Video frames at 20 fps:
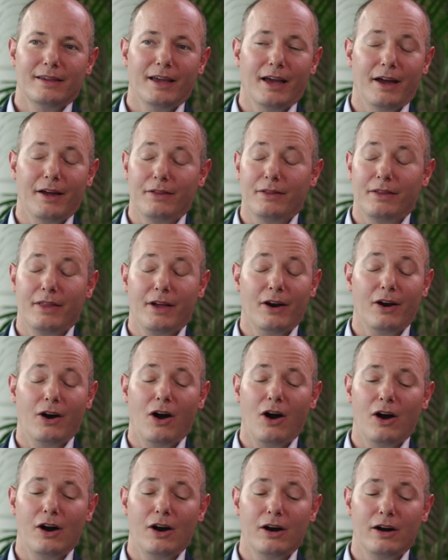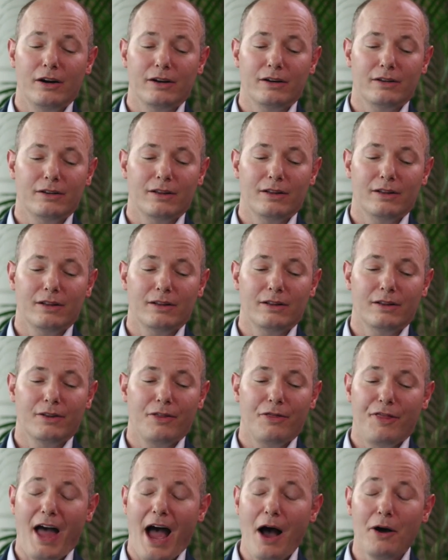Yeah, there are
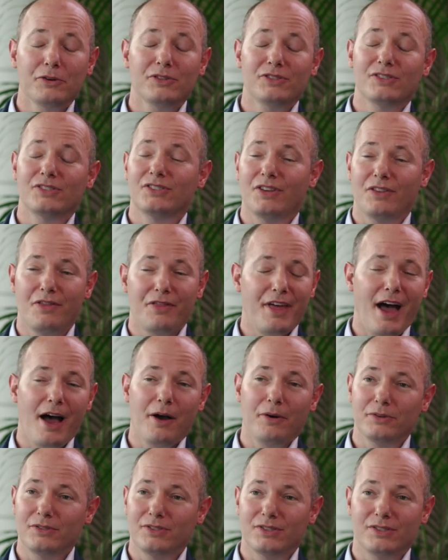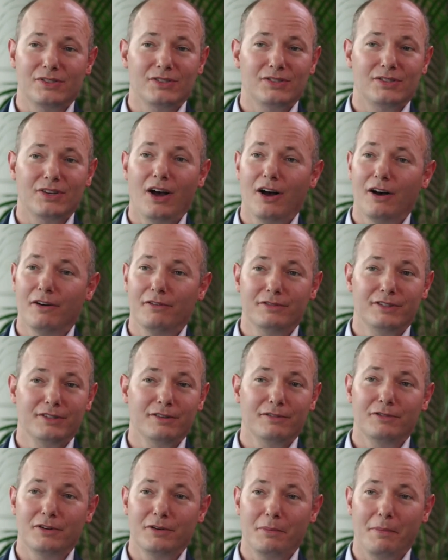thousands and thousands of
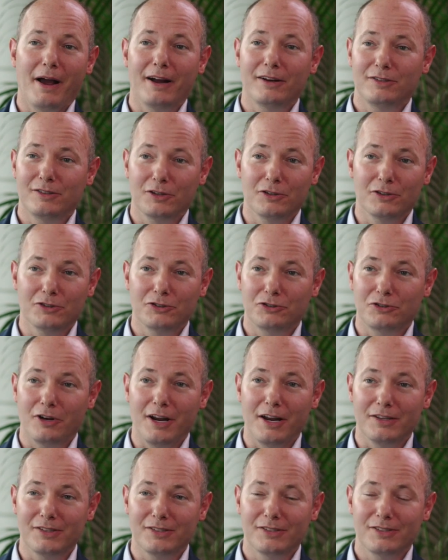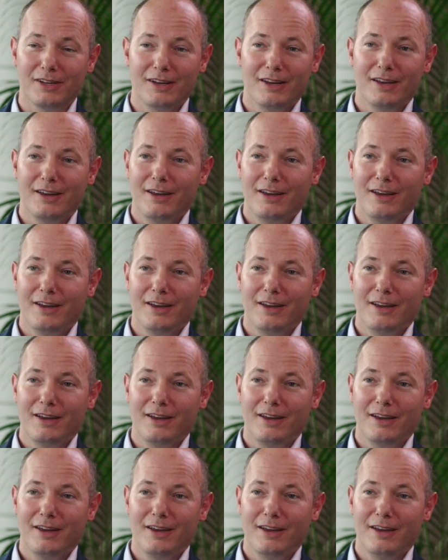different bacterial strains.